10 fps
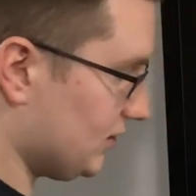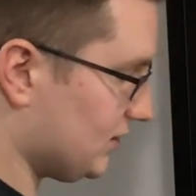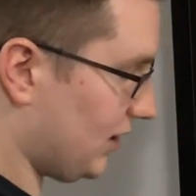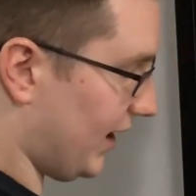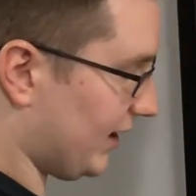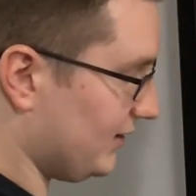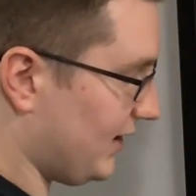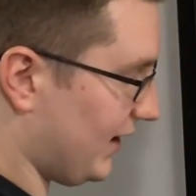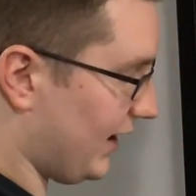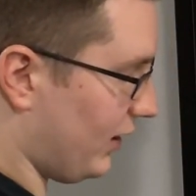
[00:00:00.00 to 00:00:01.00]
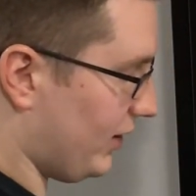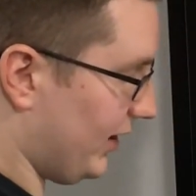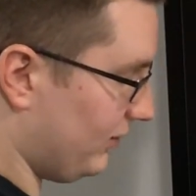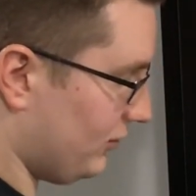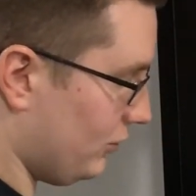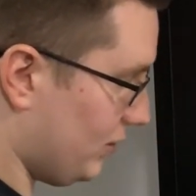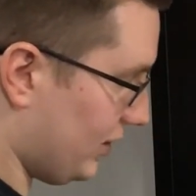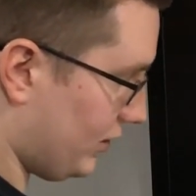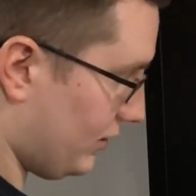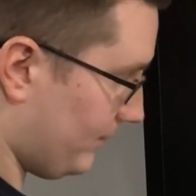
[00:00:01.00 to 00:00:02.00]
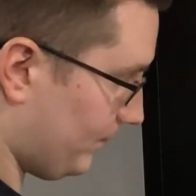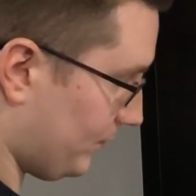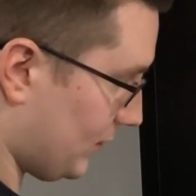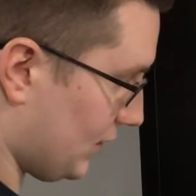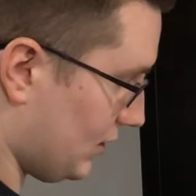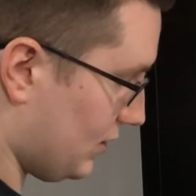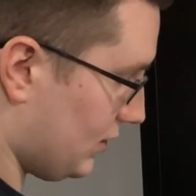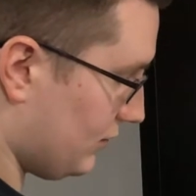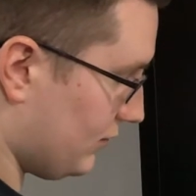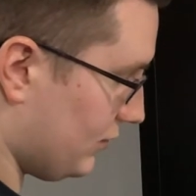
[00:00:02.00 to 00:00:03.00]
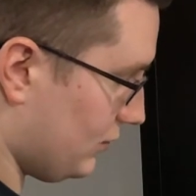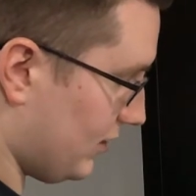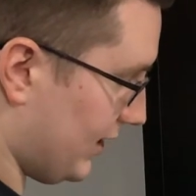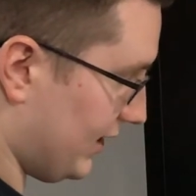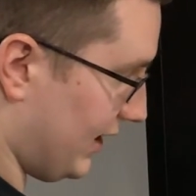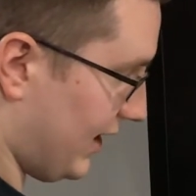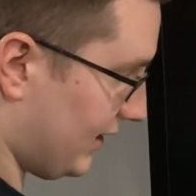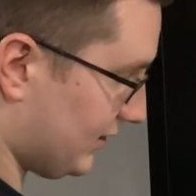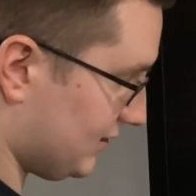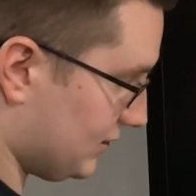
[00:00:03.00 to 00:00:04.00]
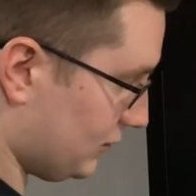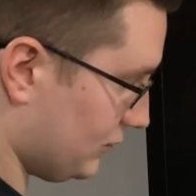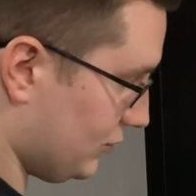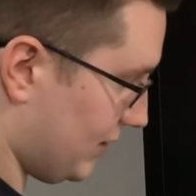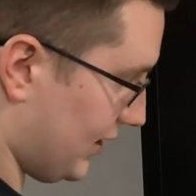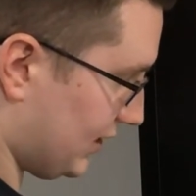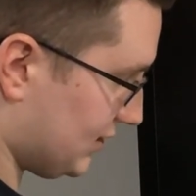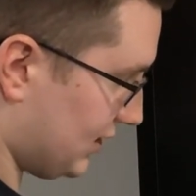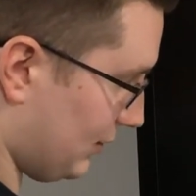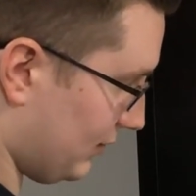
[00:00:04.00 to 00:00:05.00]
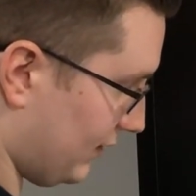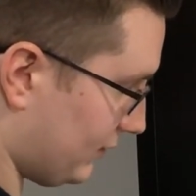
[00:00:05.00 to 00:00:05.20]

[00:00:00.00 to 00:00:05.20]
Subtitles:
I can take out a 2 here, 2 and an x, so 2x, I'm left